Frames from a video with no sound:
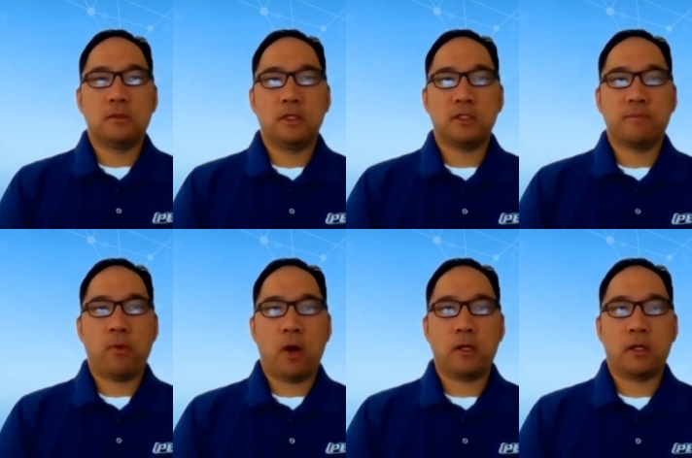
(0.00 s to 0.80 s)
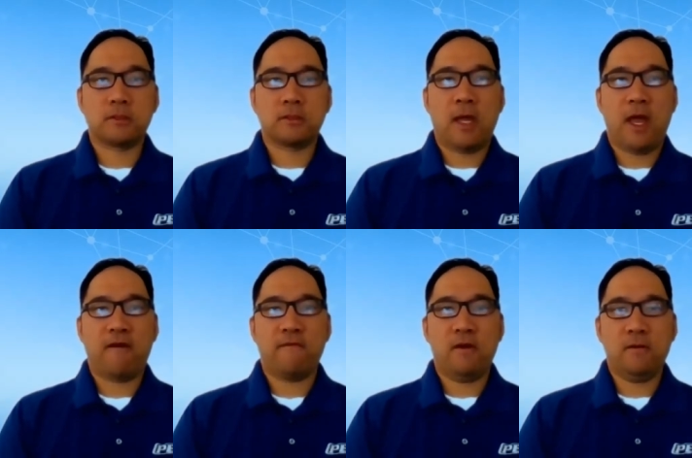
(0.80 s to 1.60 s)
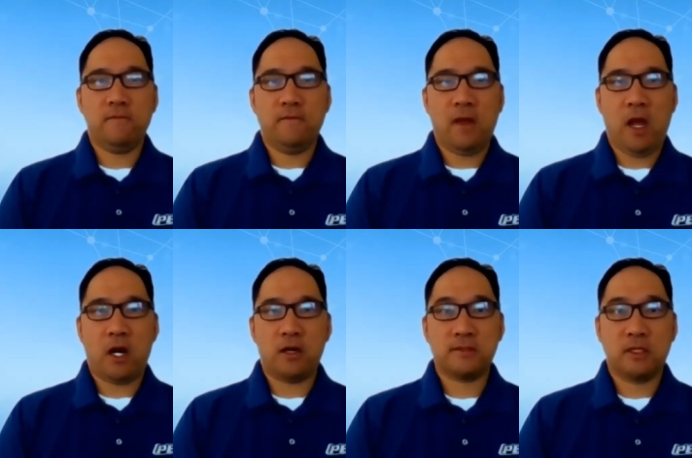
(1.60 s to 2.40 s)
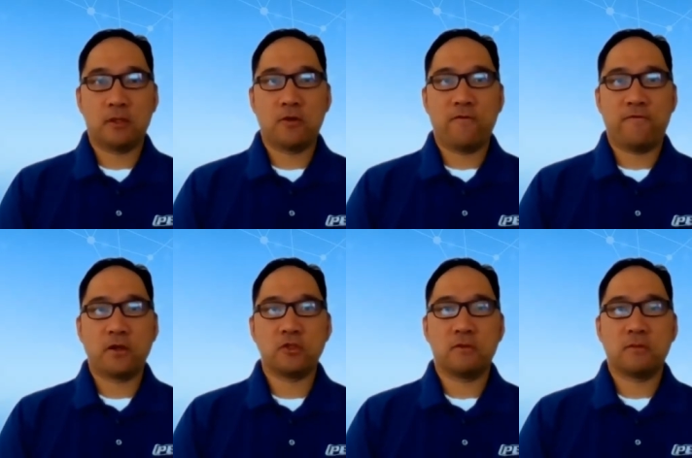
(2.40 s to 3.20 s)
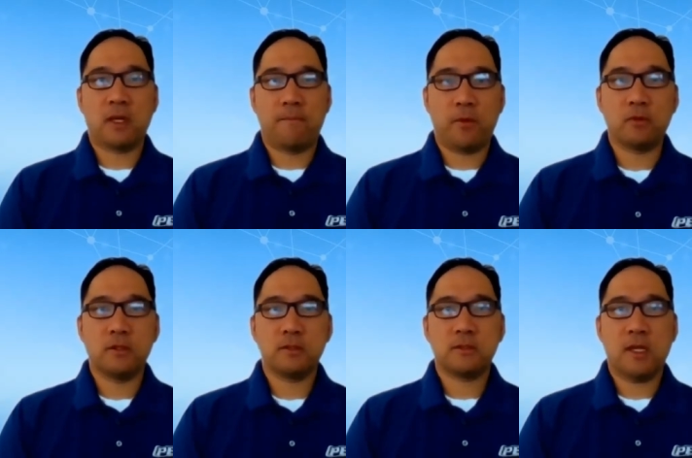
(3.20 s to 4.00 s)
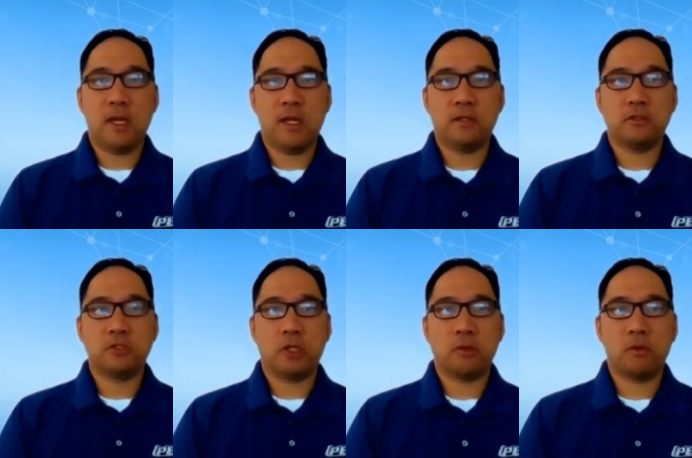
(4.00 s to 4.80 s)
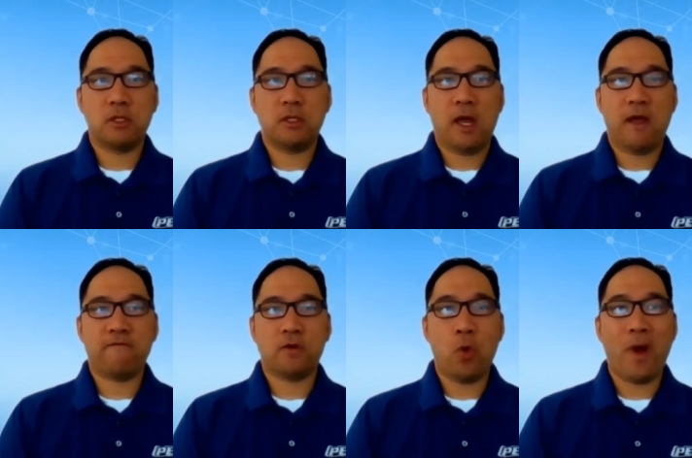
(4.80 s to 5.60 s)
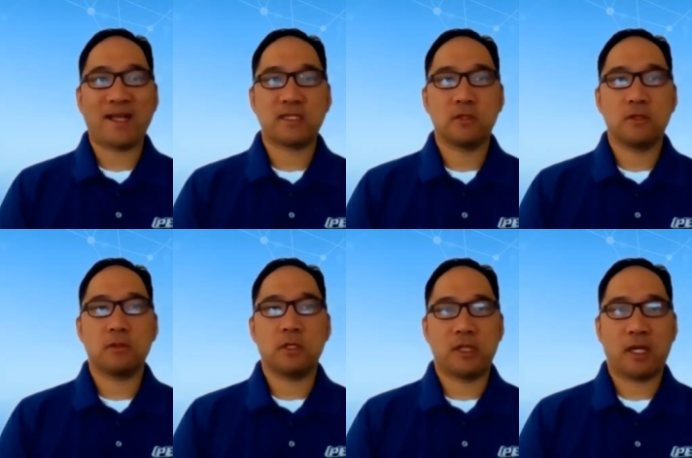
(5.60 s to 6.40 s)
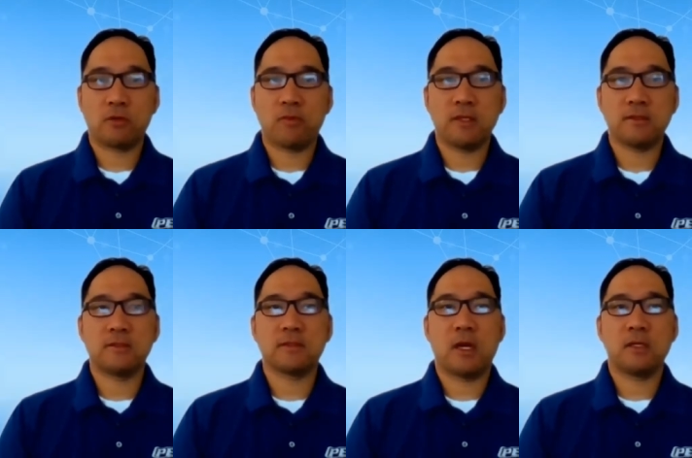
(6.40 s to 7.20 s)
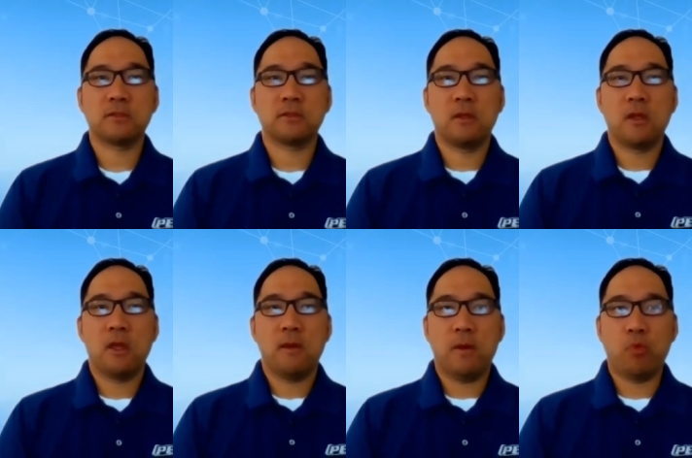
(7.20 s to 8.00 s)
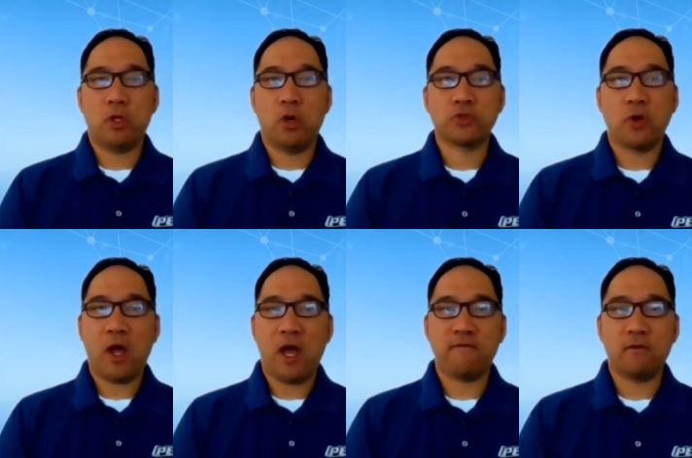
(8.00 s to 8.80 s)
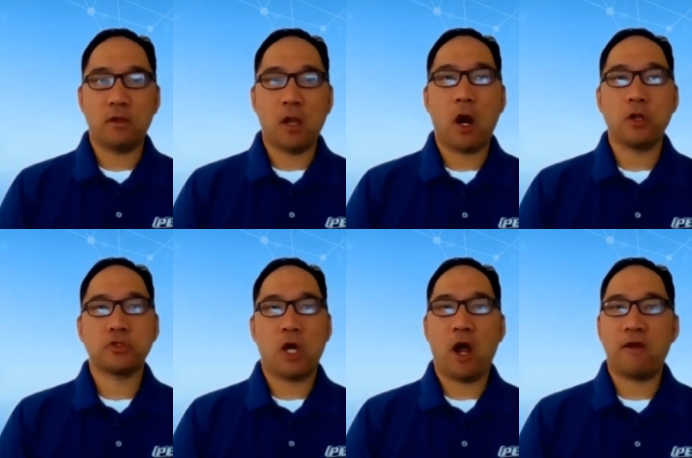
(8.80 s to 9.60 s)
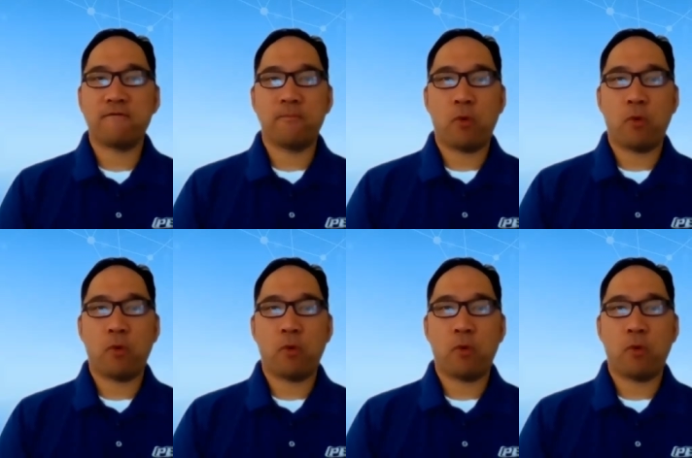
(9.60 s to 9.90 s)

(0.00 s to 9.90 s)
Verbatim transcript: These products have, are single function components and generally have coaxial connectorized designs, but we also have a large R F